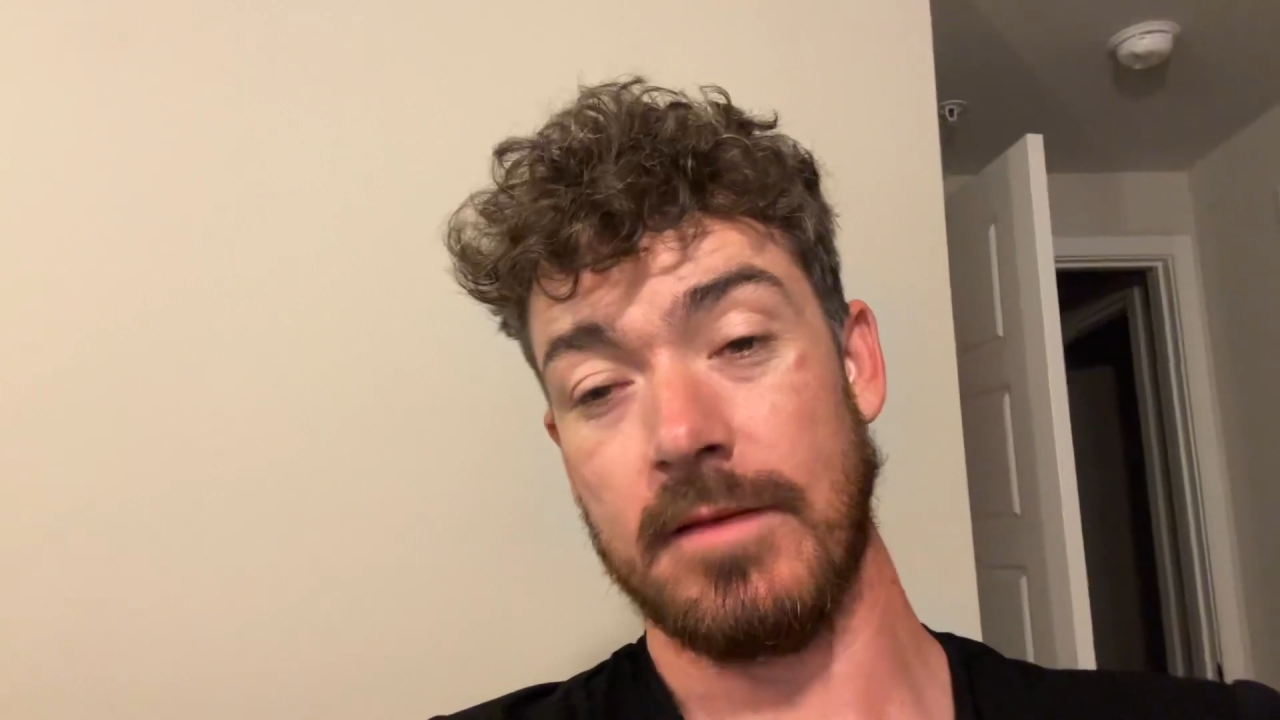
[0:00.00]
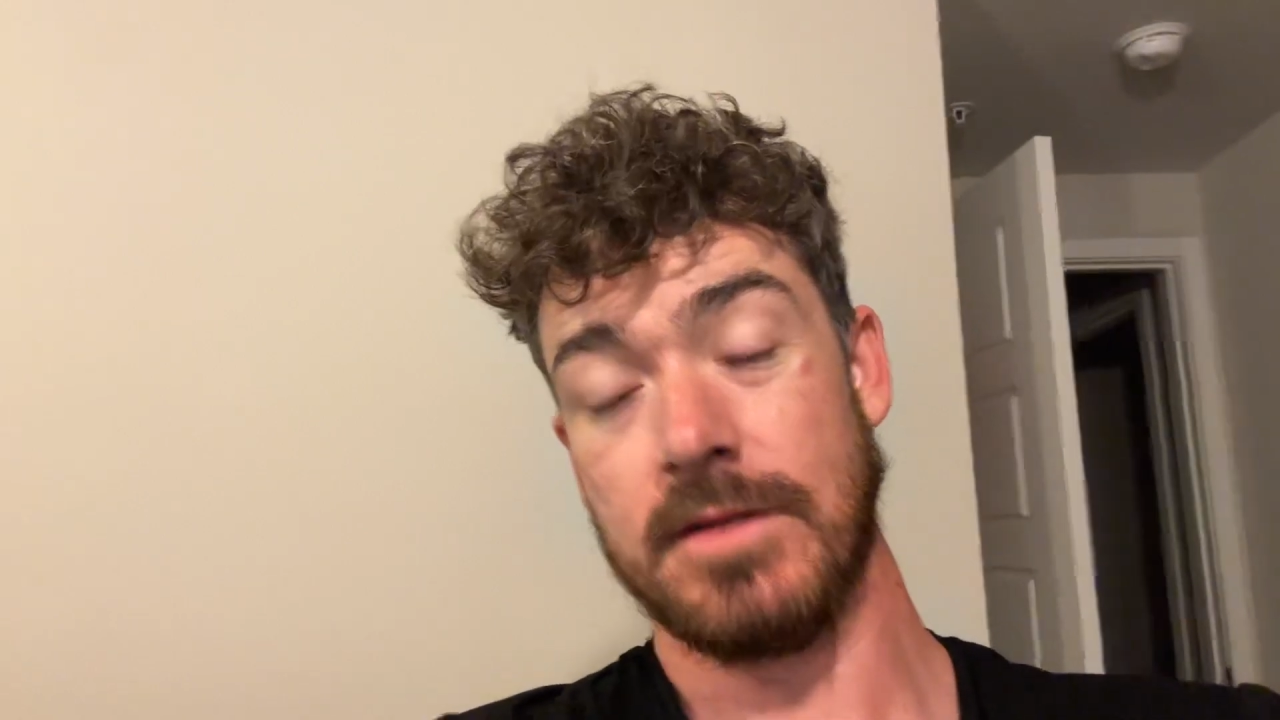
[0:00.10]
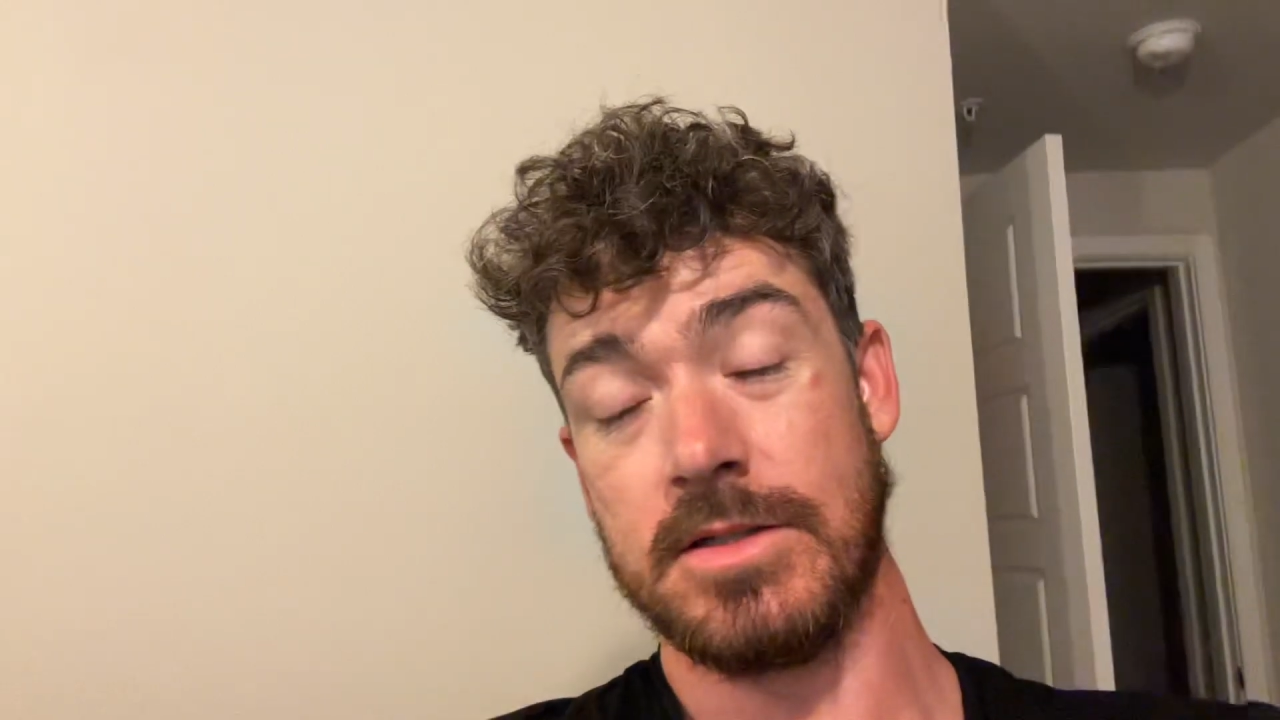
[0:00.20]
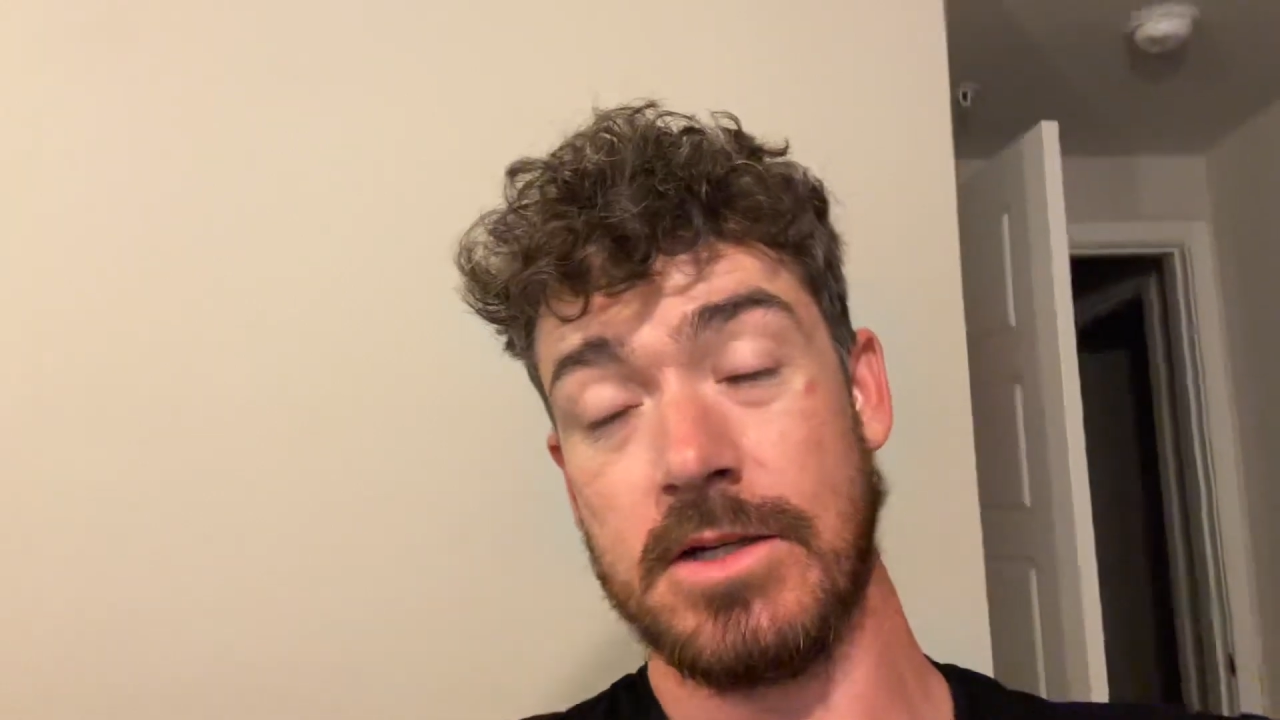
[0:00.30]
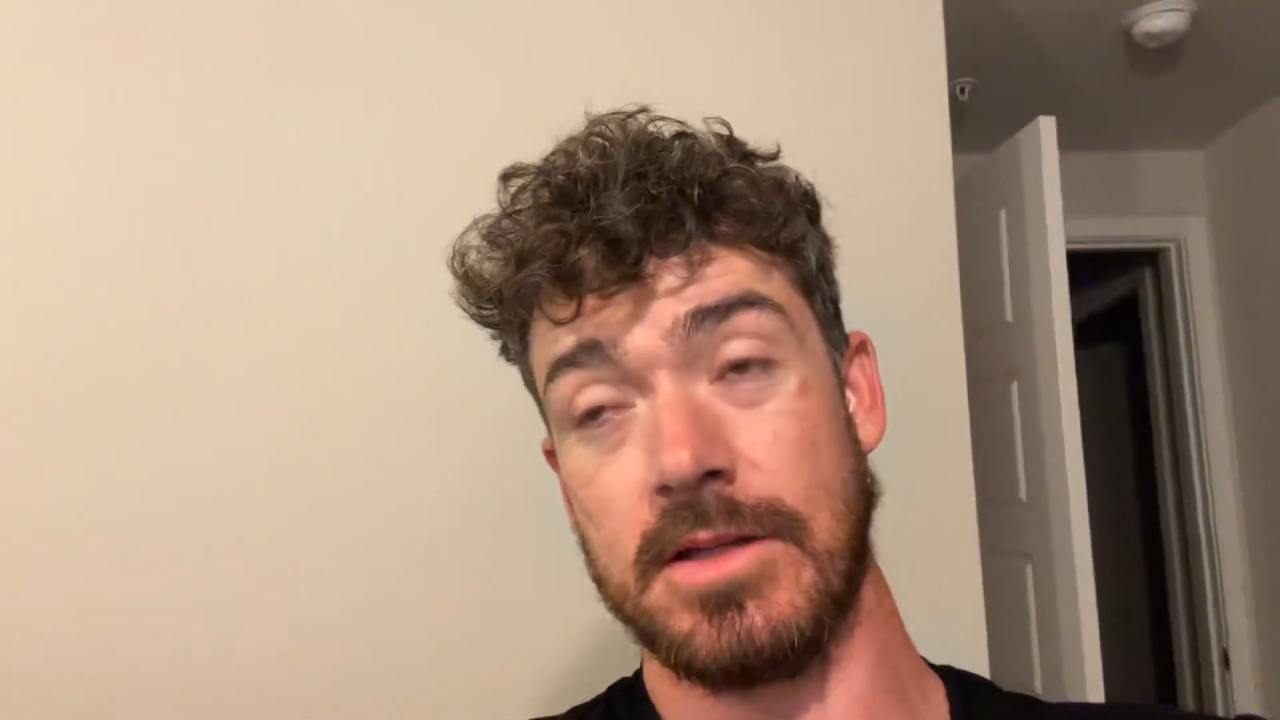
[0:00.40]

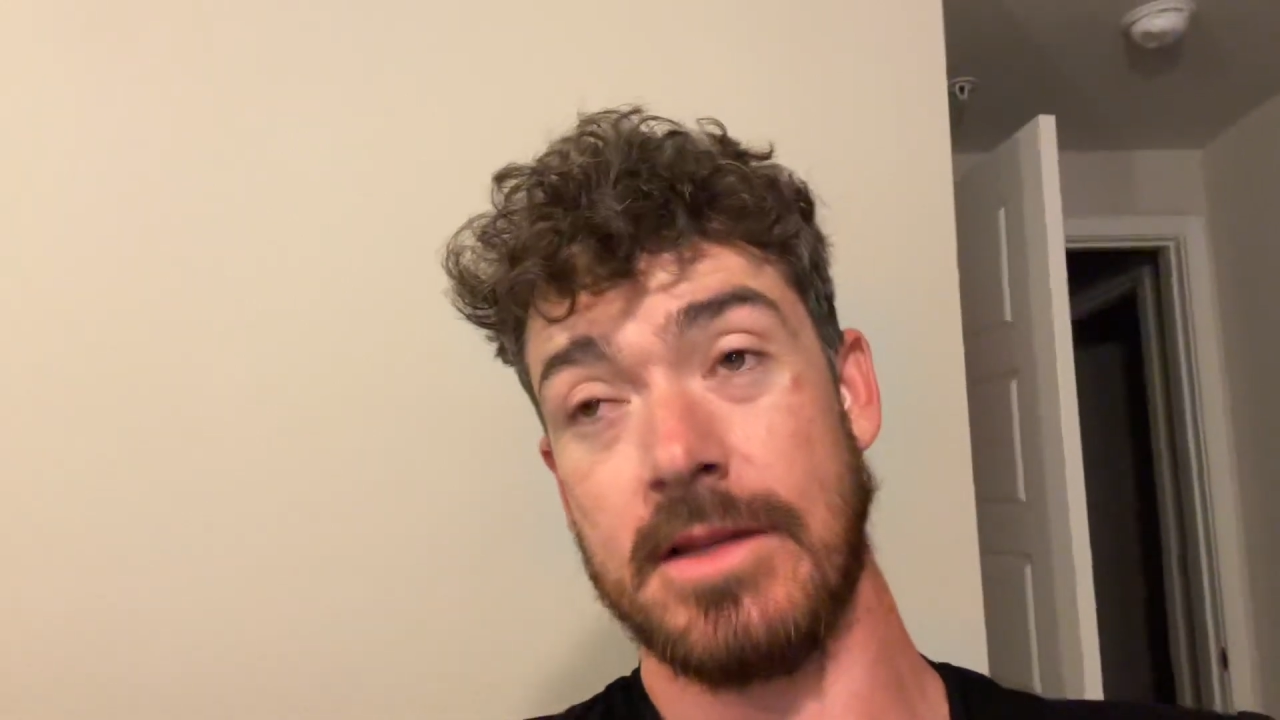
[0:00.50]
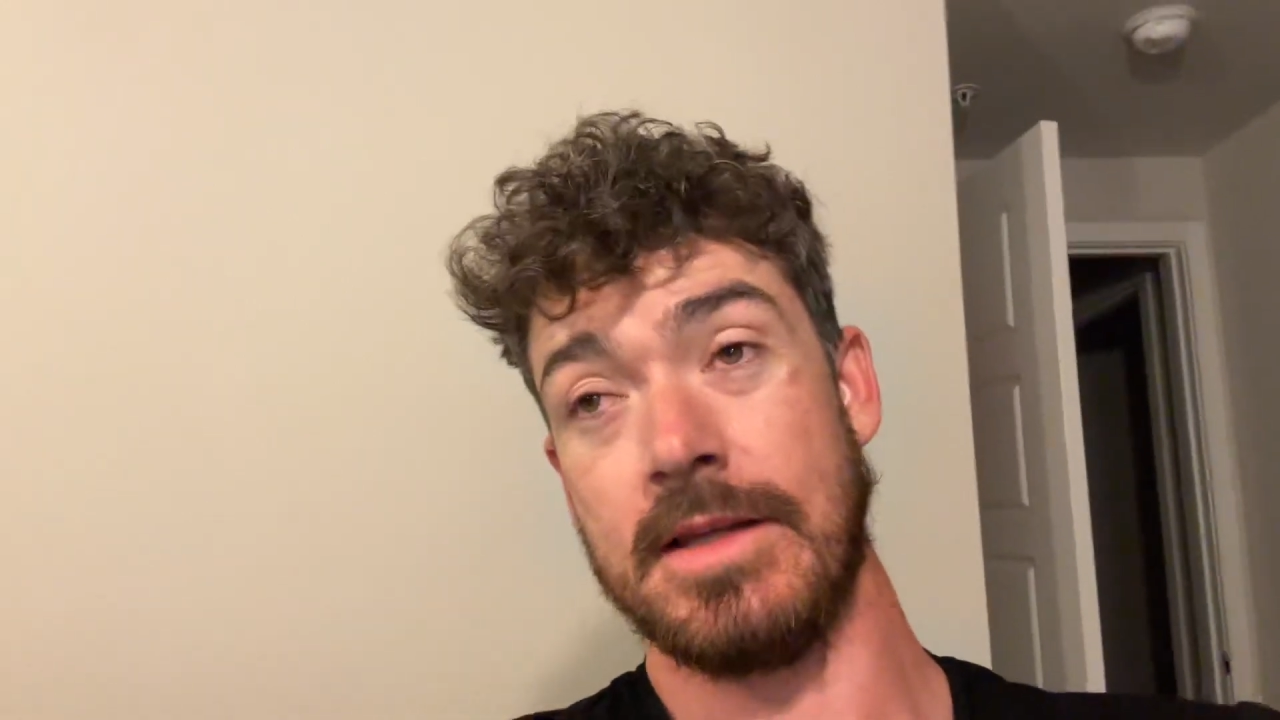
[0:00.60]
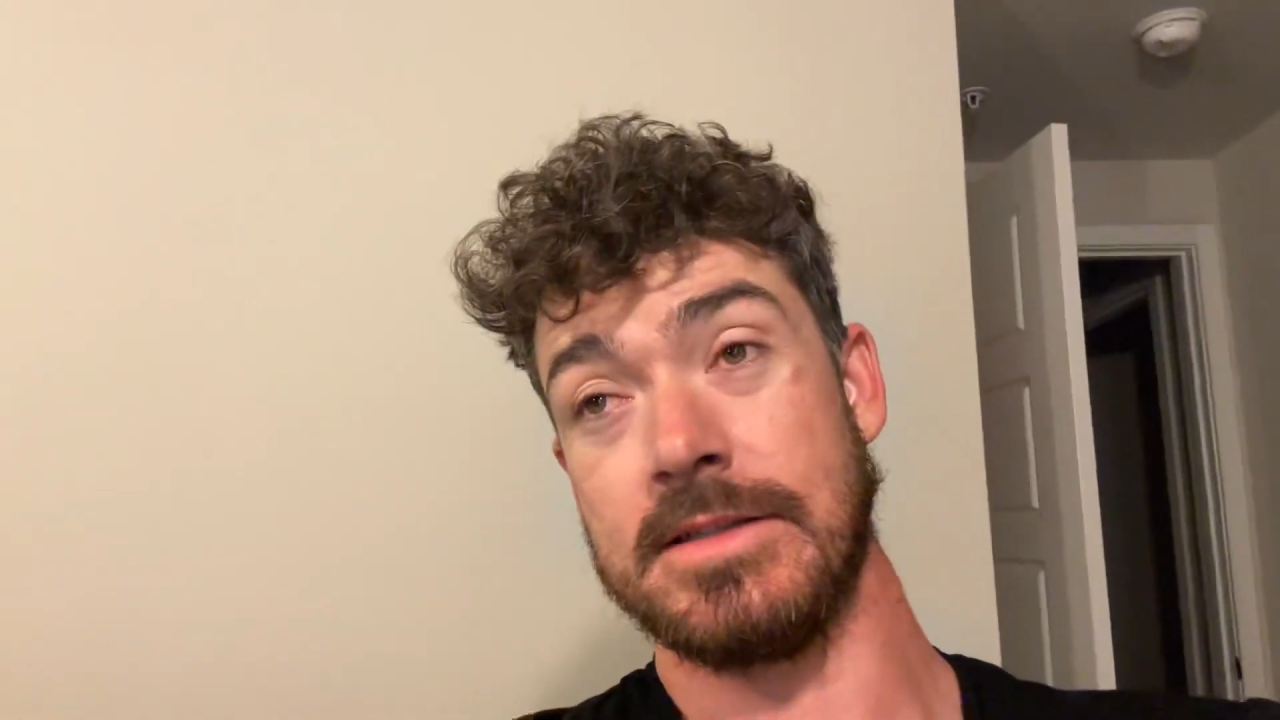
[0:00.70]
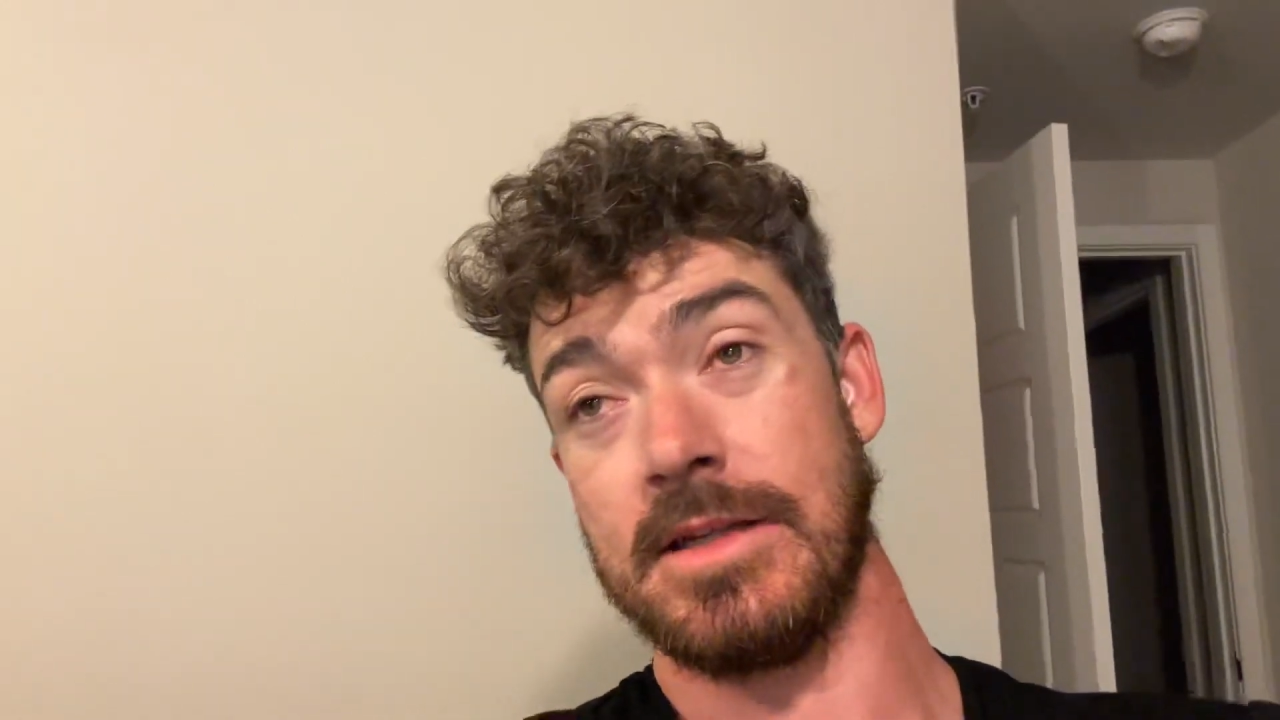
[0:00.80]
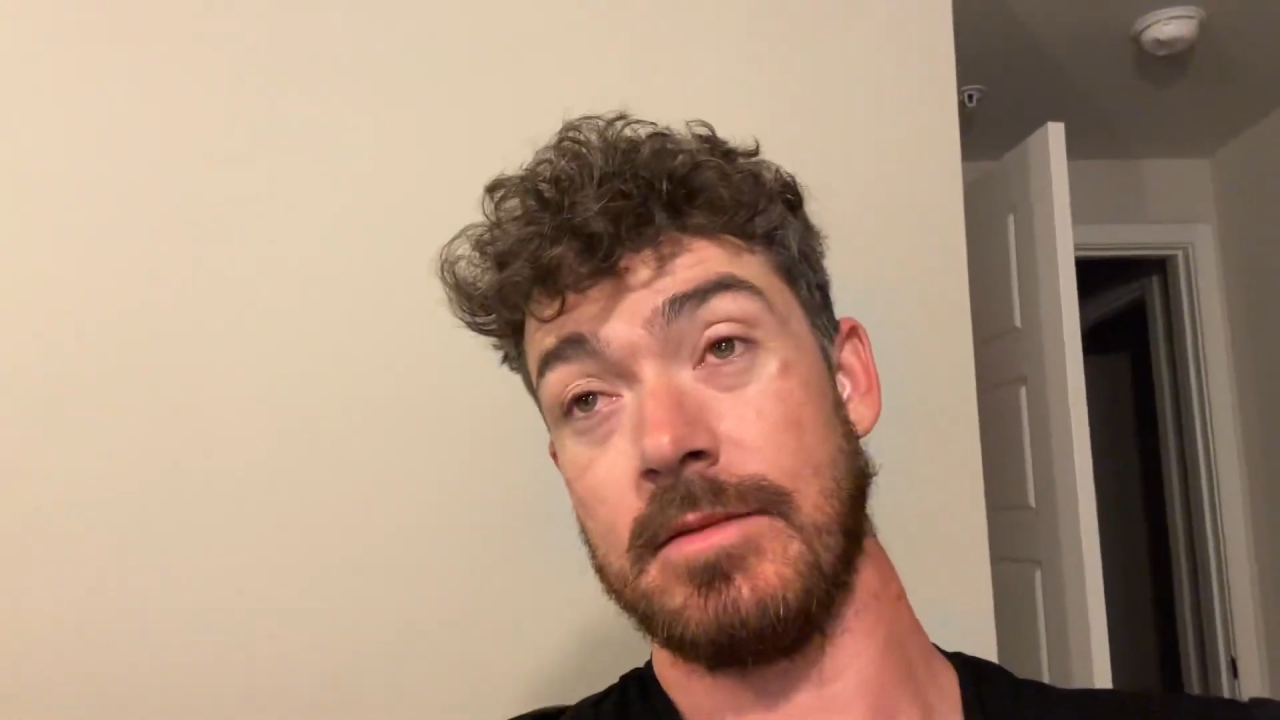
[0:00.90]
those are all the
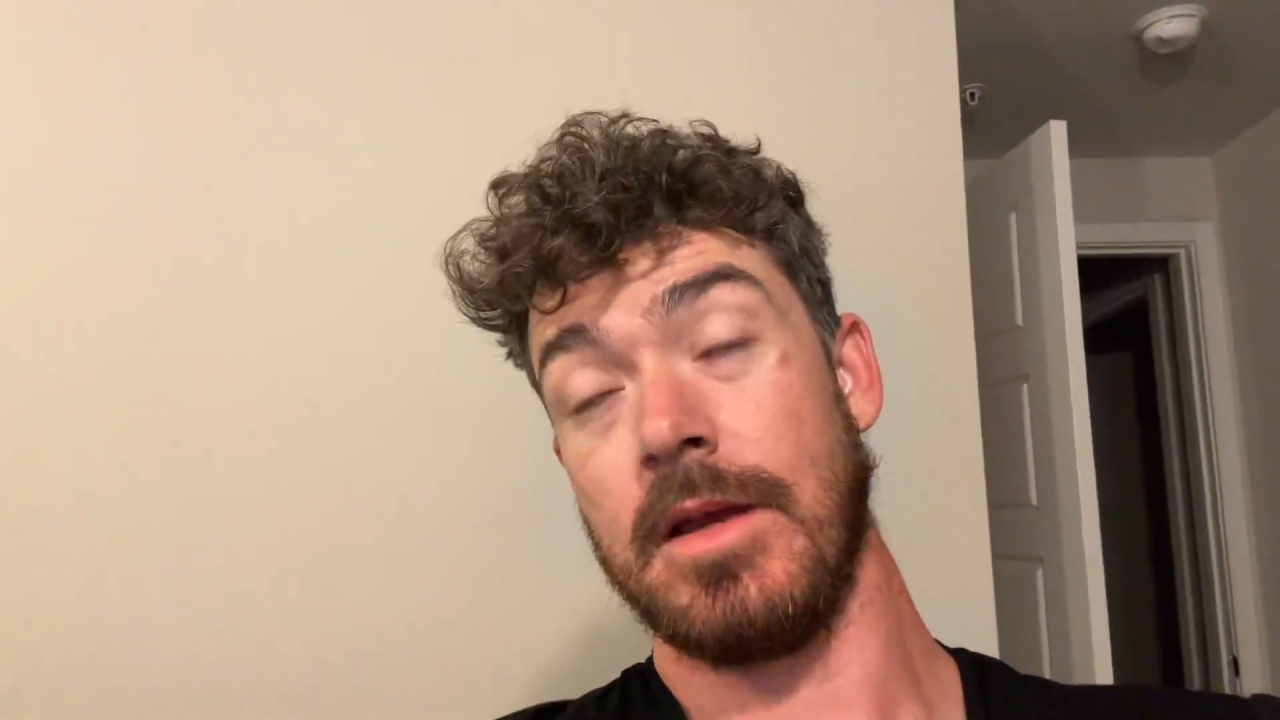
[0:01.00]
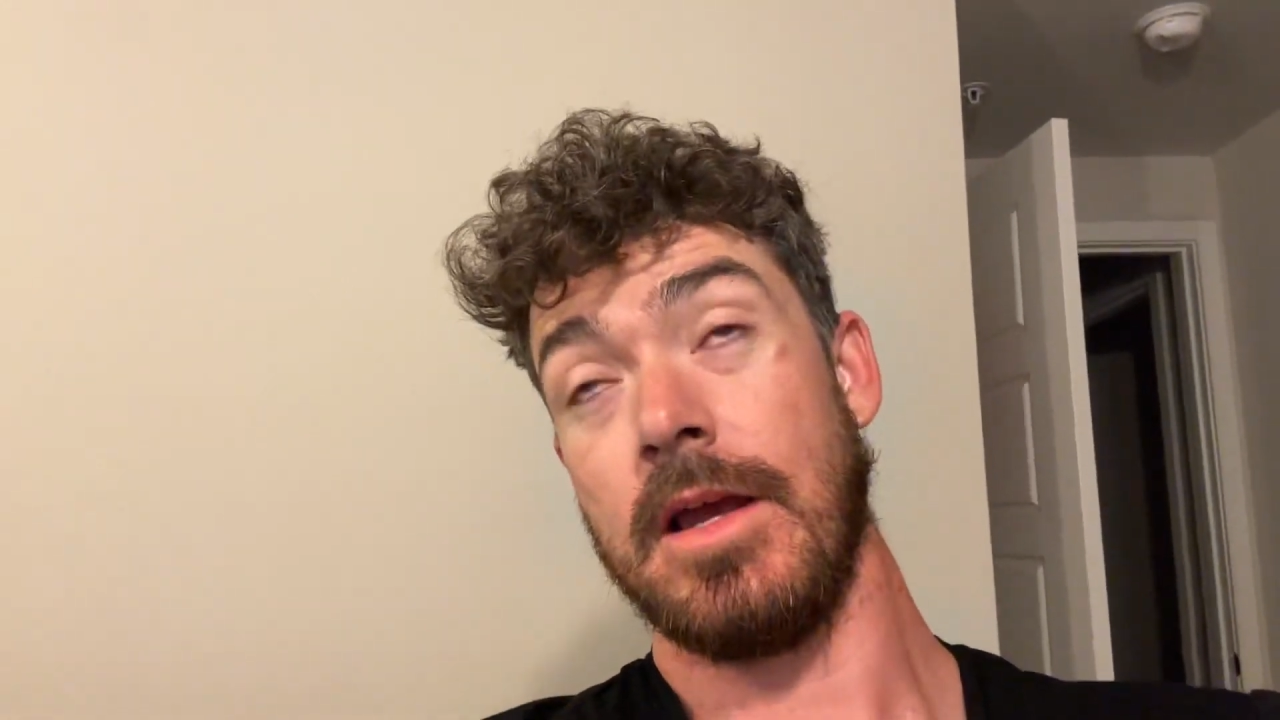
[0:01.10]
things that